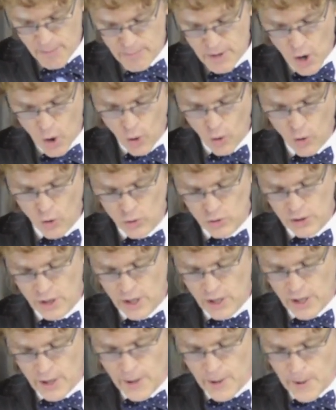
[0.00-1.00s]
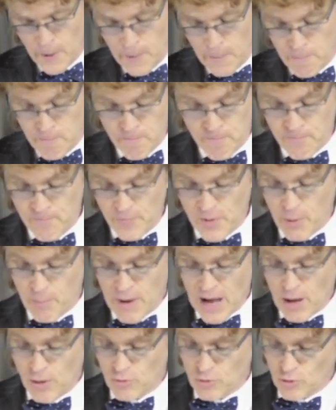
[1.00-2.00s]
and behold, the
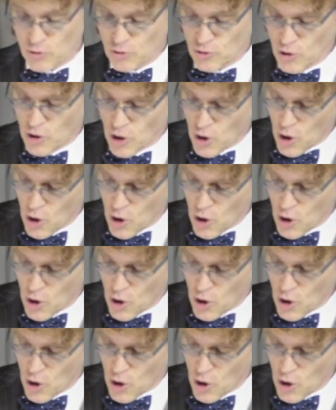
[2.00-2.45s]
mountain